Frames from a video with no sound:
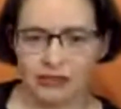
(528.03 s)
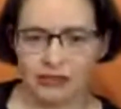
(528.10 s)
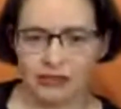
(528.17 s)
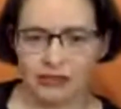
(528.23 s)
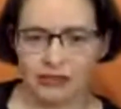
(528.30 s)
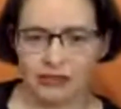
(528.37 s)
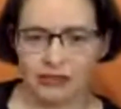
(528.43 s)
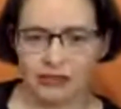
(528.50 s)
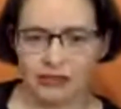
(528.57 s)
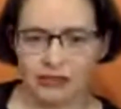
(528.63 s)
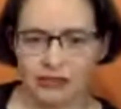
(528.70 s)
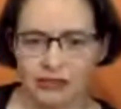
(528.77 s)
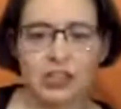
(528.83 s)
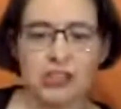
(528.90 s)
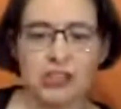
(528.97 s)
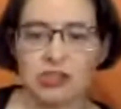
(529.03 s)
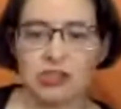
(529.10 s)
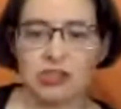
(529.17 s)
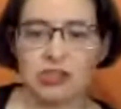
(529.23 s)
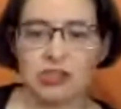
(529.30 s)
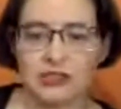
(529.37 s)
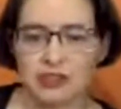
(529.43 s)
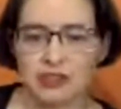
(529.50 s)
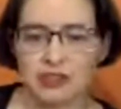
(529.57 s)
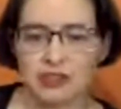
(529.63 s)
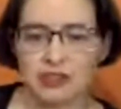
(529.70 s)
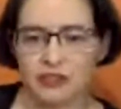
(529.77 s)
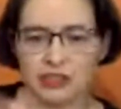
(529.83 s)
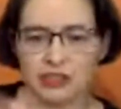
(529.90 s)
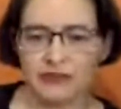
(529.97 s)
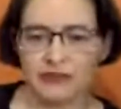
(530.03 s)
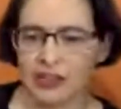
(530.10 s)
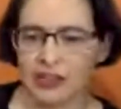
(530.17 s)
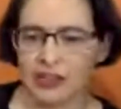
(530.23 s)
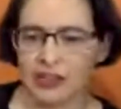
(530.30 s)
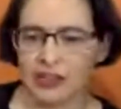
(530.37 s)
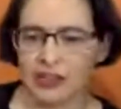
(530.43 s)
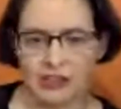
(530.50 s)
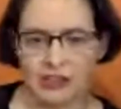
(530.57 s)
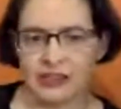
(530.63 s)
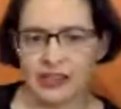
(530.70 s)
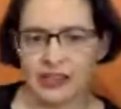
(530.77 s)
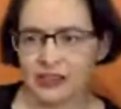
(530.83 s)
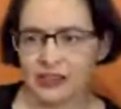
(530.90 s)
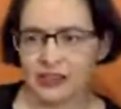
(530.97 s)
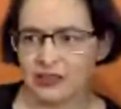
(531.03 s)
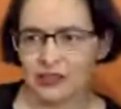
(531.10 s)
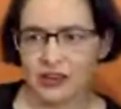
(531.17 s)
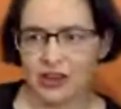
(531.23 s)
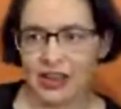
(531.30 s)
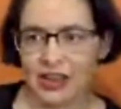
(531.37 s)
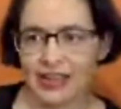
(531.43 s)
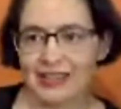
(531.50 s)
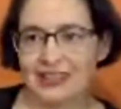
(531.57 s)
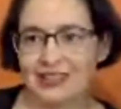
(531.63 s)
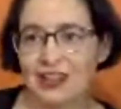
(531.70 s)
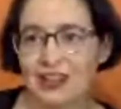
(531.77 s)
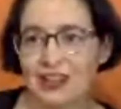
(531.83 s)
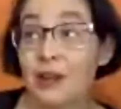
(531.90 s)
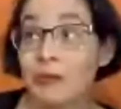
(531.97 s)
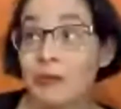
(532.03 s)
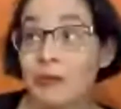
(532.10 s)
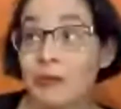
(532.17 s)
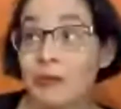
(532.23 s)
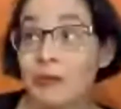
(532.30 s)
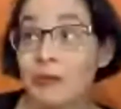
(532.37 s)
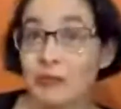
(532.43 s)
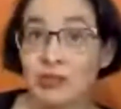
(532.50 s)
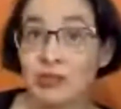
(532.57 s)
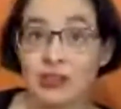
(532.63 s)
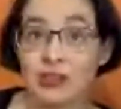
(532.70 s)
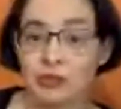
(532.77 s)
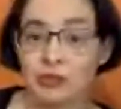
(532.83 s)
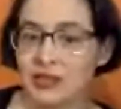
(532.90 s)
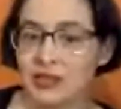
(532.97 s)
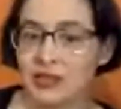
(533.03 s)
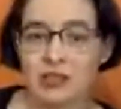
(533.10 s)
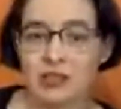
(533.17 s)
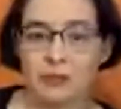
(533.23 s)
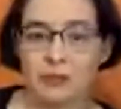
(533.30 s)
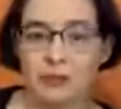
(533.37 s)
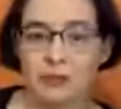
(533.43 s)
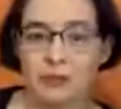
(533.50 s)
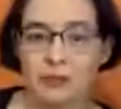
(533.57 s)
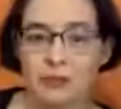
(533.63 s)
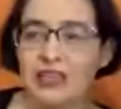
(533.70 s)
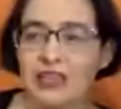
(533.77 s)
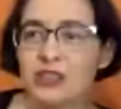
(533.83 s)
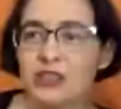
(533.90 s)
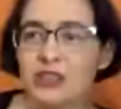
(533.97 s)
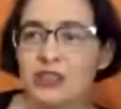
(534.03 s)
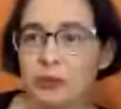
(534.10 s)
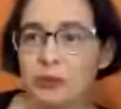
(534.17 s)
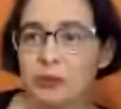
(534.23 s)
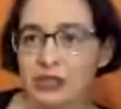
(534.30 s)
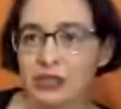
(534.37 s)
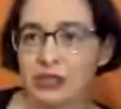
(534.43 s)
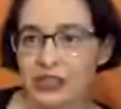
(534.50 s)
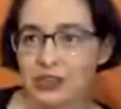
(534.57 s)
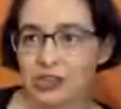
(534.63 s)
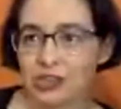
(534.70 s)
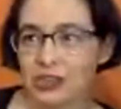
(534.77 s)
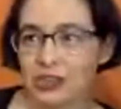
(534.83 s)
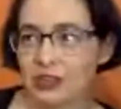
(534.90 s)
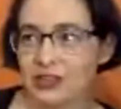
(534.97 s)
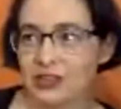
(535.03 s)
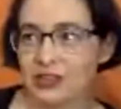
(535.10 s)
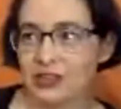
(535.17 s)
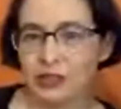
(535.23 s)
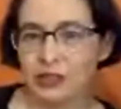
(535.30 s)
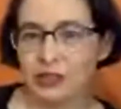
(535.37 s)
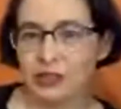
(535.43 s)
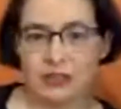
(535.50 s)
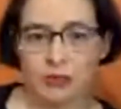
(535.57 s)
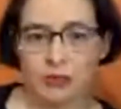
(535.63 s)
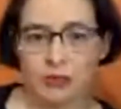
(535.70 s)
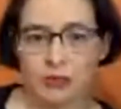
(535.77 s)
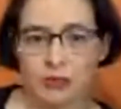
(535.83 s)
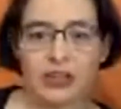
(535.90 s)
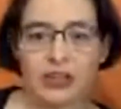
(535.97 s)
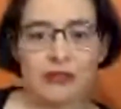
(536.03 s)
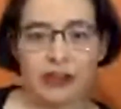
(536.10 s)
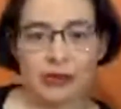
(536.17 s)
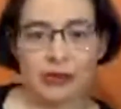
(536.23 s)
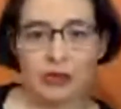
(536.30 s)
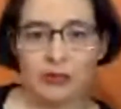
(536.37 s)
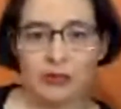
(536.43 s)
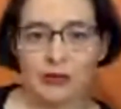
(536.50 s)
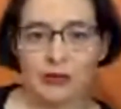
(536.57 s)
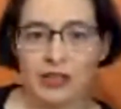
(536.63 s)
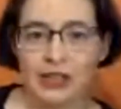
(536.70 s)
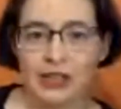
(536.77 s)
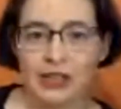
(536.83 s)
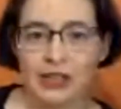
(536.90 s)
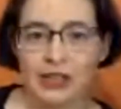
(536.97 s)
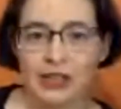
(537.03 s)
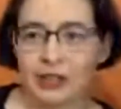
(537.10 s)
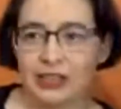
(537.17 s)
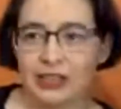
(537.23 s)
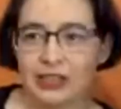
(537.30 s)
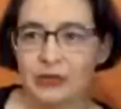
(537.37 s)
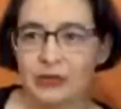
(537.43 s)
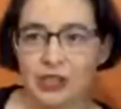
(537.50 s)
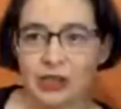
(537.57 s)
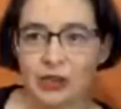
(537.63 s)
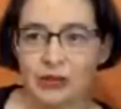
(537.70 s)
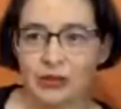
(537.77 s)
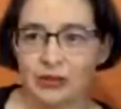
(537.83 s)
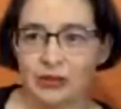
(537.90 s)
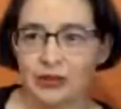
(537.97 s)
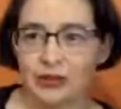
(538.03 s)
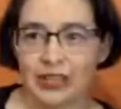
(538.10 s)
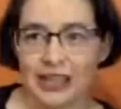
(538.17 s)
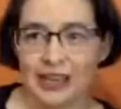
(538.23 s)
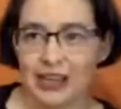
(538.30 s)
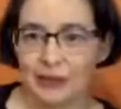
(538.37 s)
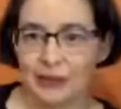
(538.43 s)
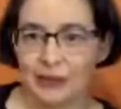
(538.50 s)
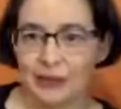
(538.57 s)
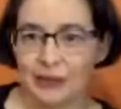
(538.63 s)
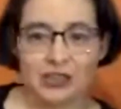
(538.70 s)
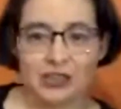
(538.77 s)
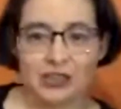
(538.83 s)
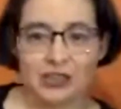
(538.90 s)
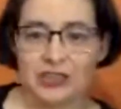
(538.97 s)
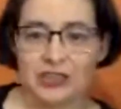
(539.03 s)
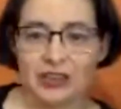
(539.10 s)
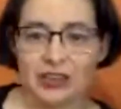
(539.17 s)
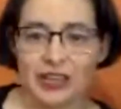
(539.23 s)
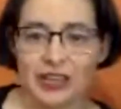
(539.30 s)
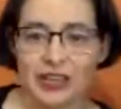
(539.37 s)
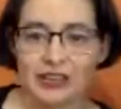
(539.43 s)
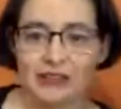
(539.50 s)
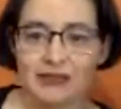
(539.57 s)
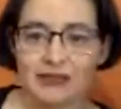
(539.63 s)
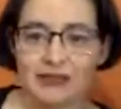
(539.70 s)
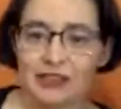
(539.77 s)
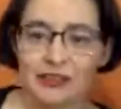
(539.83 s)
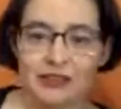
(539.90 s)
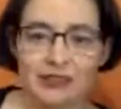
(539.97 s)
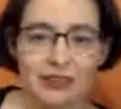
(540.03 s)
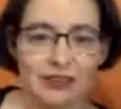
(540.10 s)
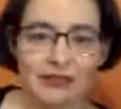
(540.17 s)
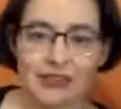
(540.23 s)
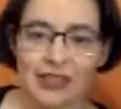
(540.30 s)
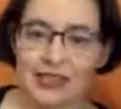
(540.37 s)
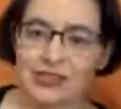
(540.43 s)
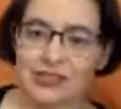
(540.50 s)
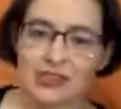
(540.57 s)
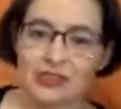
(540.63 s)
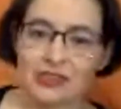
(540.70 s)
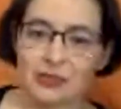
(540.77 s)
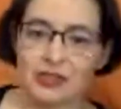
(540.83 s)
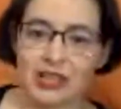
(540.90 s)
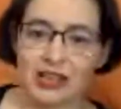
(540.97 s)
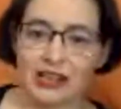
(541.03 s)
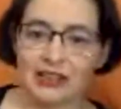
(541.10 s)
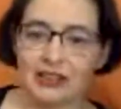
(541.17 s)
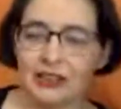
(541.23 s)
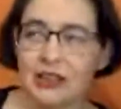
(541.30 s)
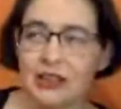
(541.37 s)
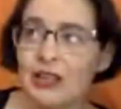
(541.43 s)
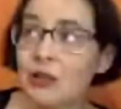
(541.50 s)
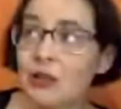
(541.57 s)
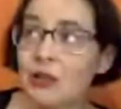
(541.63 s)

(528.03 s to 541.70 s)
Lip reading: platform. That if you're going to do this, diversify across, like and it's hard because Amazon brings in the money to put attention on something smaller like Redbubble. But if you don't, and Amazon terminates your account, then that's just upsetting.